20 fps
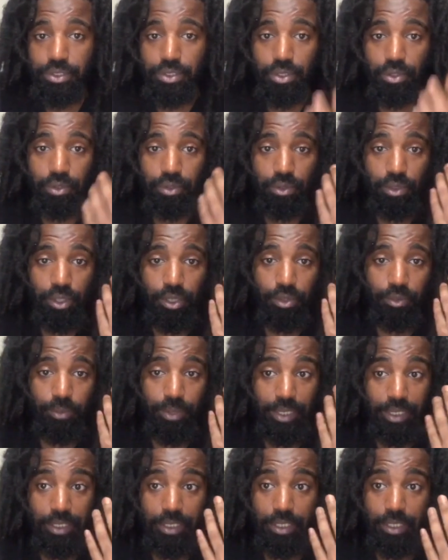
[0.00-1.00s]
So
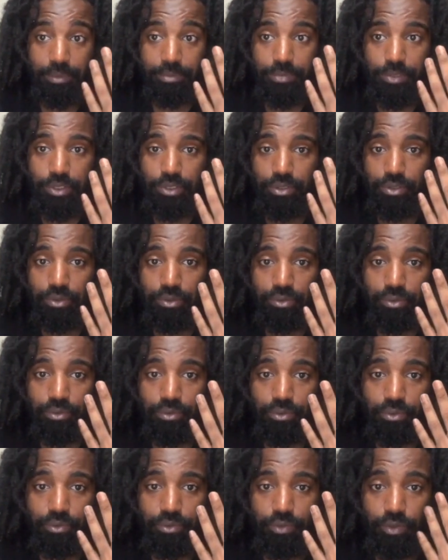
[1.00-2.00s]
when it comes
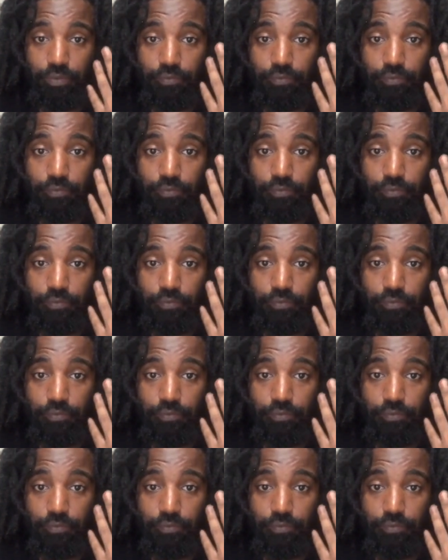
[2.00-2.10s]
to